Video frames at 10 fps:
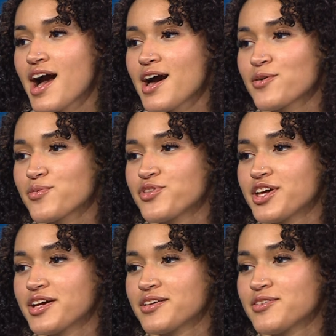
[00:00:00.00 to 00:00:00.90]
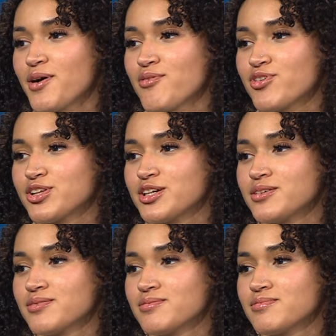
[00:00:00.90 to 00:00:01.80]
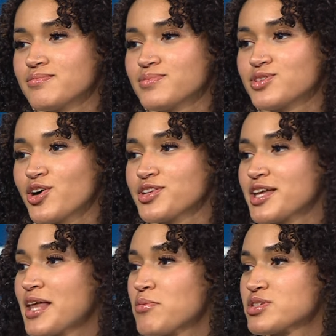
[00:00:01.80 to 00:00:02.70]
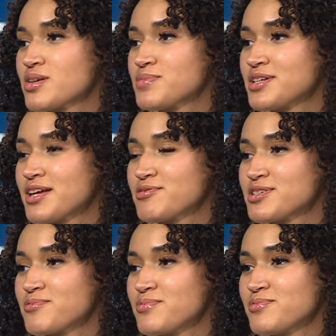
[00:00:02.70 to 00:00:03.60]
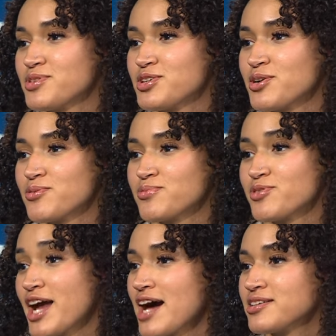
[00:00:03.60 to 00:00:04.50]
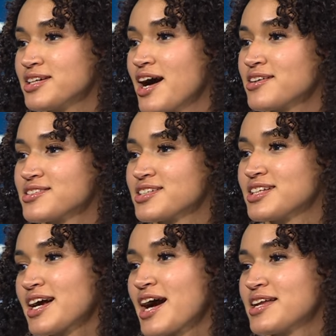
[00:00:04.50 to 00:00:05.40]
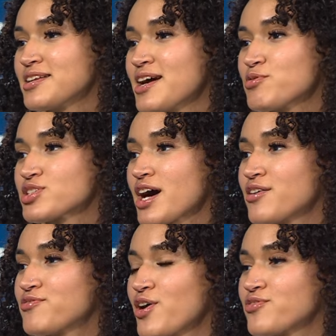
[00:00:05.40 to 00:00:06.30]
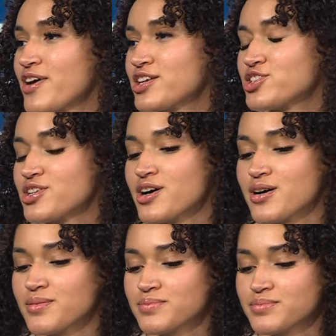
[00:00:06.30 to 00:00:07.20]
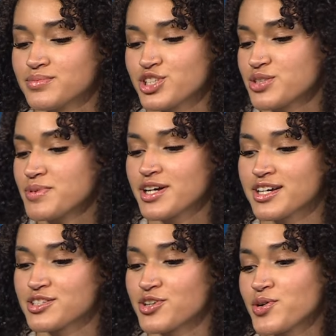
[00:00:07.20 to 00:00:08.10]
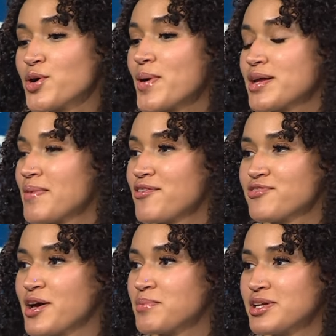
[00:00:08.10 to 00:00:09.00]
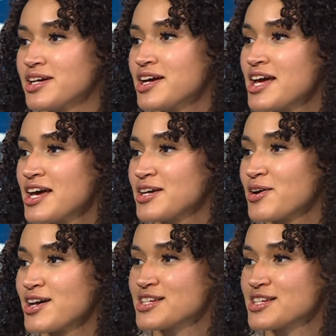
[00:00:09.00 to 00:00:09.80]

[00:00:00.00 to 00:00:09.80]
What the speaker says: I don't think, you know, I really thought that was something that was in, you know, reality, honestly. Like, it was kind of far-fetched just because, you know, nobody in my family, you know,